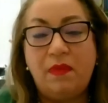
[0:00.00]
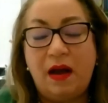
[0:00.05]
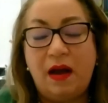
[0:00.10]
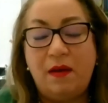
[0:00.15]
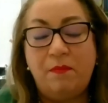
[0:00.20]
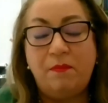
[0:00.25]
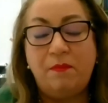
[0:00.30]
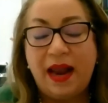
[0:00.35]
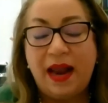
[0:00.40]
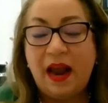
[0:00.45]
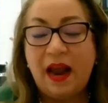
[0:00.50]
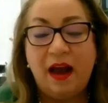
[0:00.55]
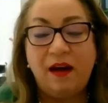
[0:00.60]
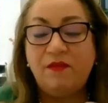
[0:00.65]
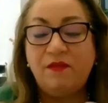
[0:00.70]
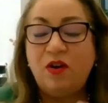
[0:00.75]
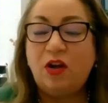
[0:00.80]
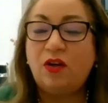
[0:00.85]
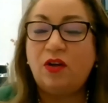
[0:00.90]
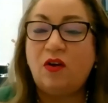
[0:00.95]
may have
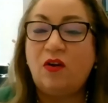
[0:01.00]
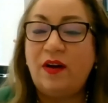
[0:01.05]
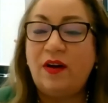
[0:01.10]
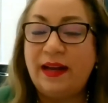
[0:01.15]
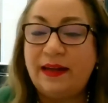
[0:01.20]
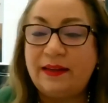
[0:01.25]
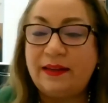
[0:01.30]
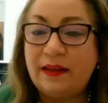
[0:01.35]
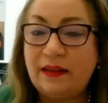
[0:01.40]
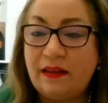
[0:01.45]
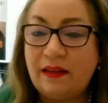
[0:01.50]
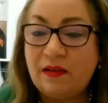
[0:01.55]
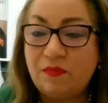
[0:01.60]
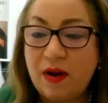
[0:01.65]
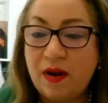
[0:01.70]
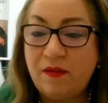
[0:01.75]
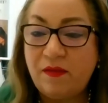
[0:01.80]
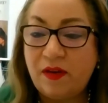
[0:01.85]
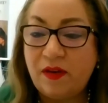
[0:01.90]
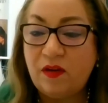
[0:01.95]
not collected the
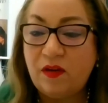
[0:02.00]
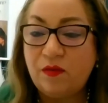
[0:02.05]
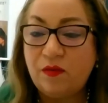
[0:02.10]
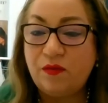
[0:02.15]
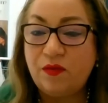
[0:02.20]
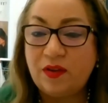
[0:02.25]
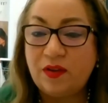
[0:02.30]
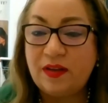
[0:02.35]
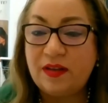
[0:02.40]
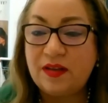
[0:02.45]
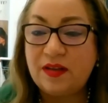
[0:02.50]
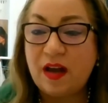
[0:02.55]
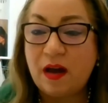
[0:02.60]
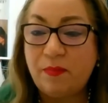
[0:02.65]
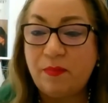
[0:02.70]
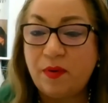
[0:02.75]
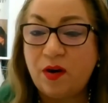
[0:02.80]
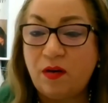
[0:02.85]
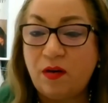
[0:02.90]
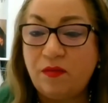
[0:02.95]
revenue for this cup
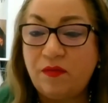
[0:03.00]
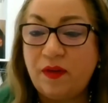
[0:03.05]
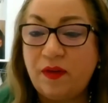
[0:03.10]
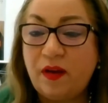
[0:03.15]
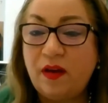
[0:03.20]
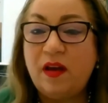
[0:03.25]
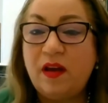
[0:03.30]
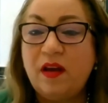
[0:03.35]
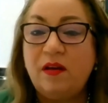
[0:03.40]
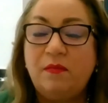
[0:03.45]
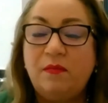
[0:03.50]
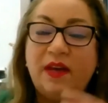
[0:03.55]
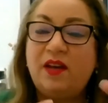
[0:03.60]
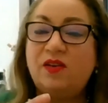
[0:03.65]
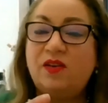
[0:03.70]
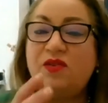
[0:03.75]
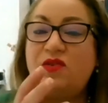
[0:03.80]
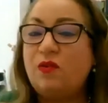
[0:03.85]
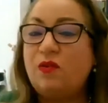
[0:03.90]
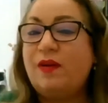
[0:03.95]
of coffee
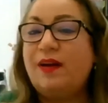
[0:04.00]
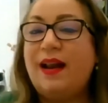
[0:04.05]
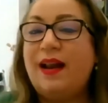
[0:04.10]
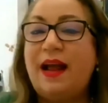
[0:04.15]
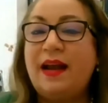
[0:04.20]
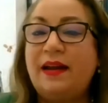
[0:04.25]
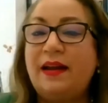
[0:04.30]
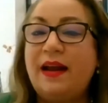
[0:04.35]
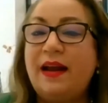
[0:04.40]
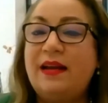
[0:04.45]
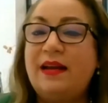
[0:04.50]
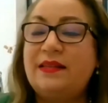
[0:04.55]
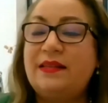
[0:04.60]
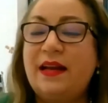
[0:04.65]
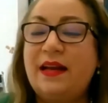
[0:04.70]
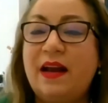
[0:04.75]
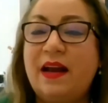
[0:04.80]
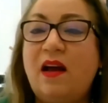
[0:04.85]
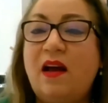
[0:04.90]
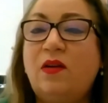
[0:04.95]
because your client has an
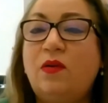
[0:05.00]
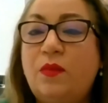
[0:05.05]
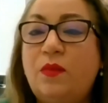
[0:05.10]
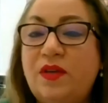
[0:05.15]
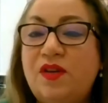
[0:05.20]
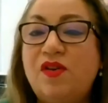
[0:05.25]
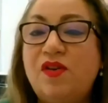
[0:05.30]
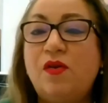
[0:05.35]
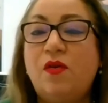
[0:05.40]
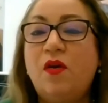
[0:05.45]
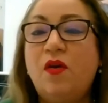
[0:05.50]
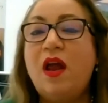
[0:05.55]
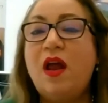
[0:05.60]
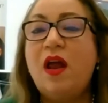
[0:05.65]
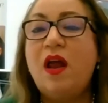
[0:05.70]
account with you